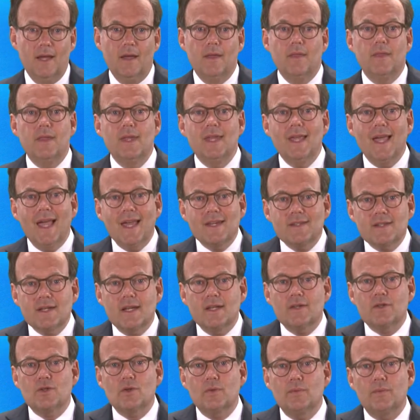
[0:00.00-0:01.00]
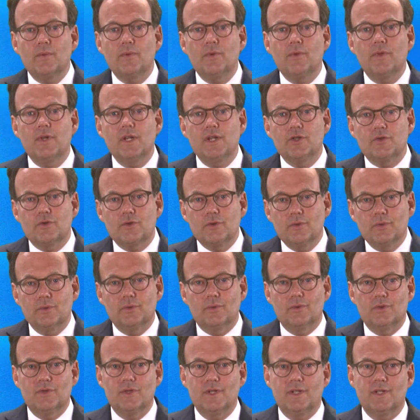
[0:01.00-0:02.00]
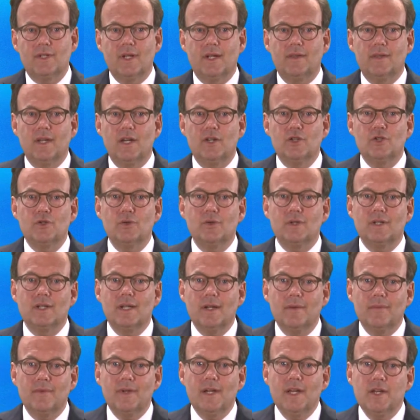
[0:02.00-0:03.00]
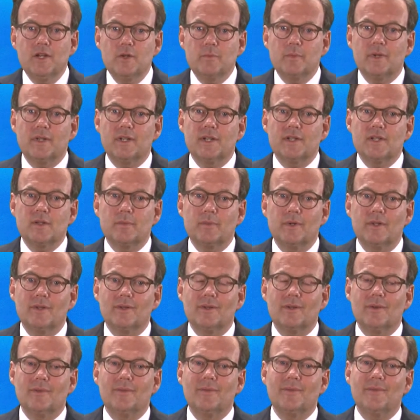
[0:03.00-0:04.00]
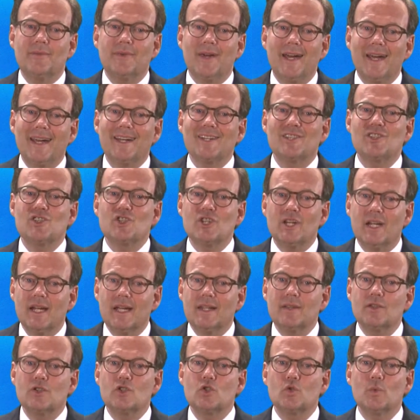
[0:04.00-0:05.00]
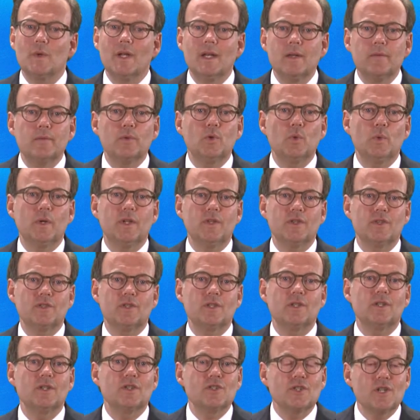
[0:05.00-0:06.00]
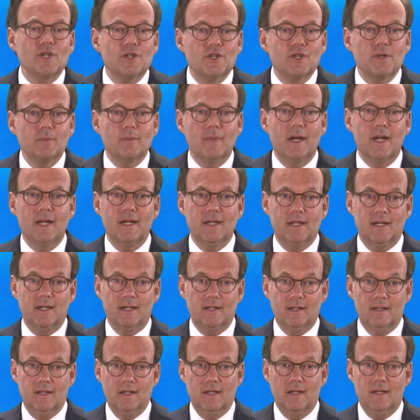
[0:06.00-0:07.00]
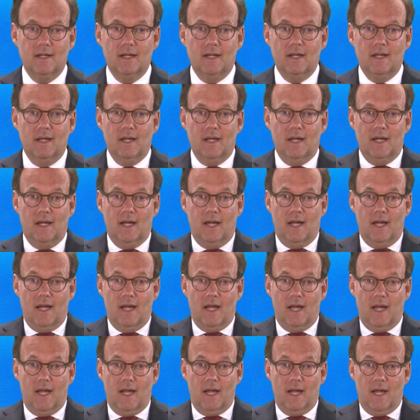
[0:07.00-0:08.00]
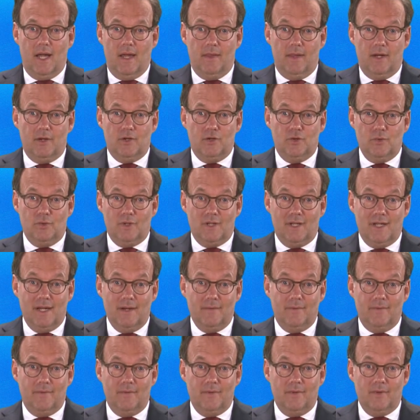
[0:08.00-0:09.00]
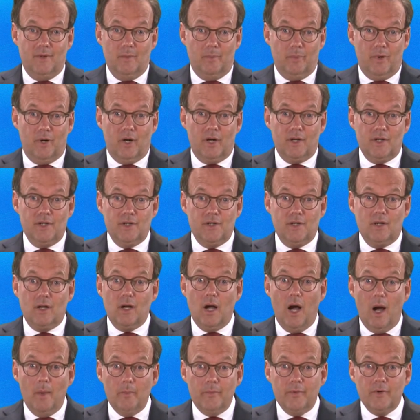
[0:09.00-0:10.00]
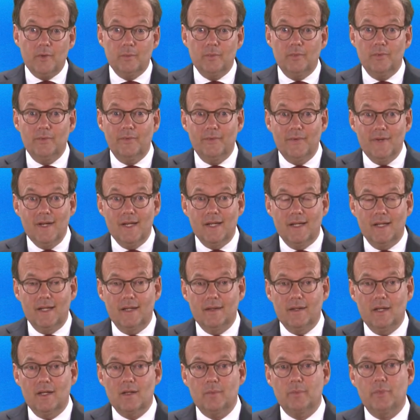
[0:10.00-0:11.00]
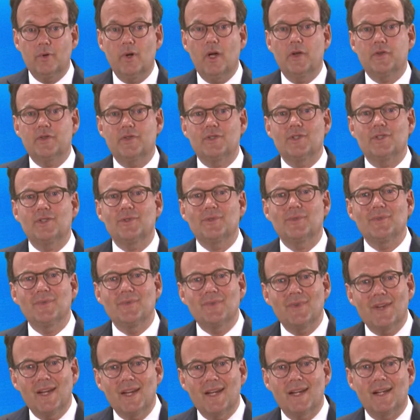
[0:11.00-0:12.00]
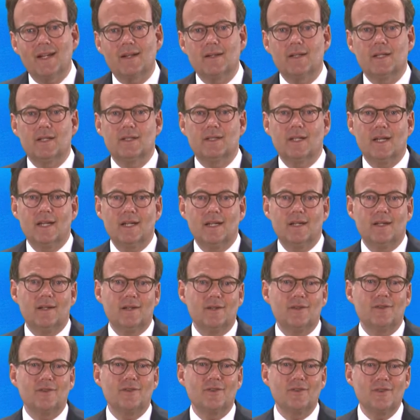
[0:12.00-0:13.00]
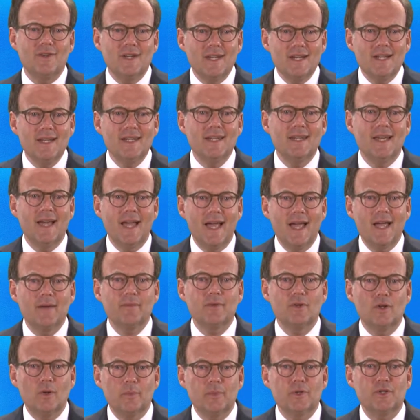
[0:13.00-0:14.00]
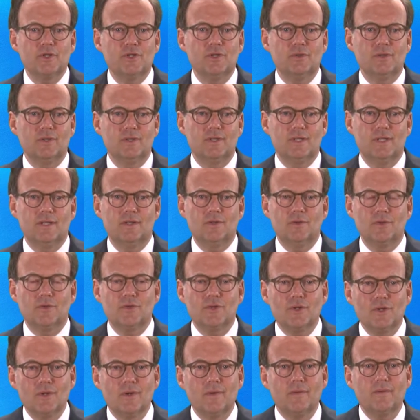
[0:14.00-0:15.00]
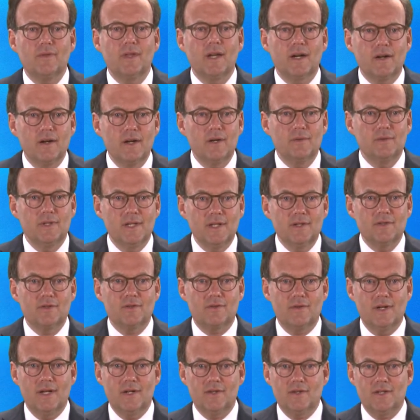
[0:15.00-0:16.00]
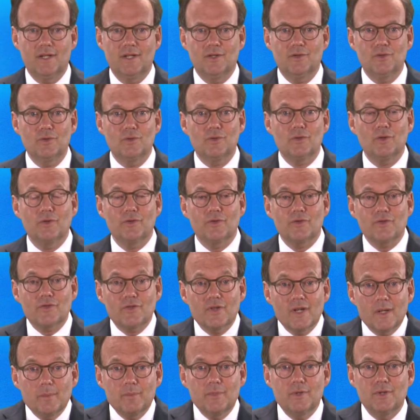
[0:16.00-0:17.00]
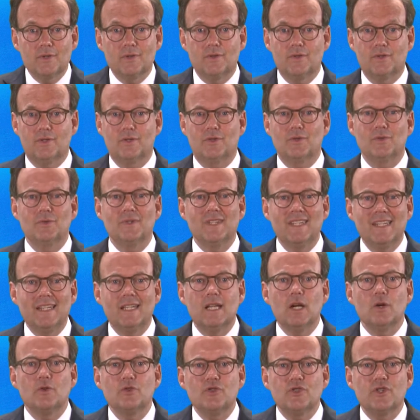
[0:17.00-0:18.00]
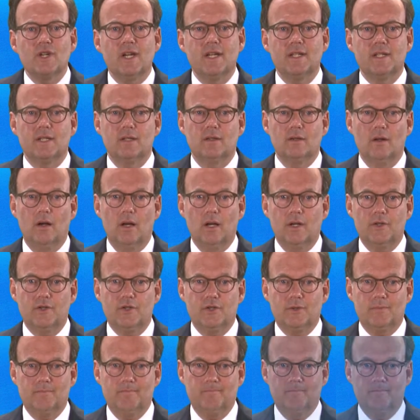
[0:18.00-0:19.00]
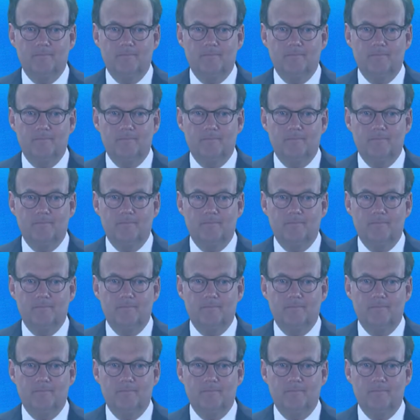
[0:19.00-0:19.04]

The essence of all these rules is that they should give each participant a fair chance to influence the decision making. And they should give the parties the comfortable feeling that the process is fair, that they really have an opportunity to serve their own interest and to contribute to negotiated knowledge.